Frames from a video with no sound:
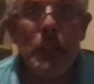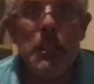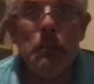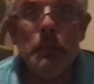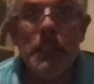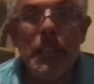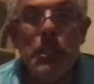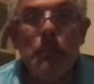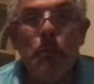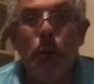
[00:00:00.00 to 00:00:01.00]

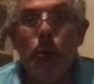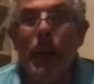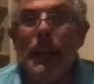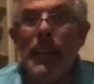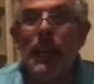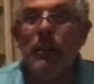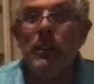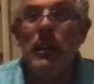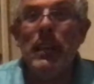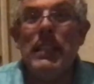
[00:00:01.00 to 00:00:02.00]
instrumentation for right now.
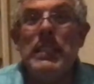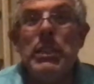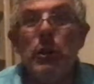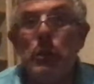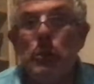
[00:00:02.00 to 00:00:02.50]
It's still a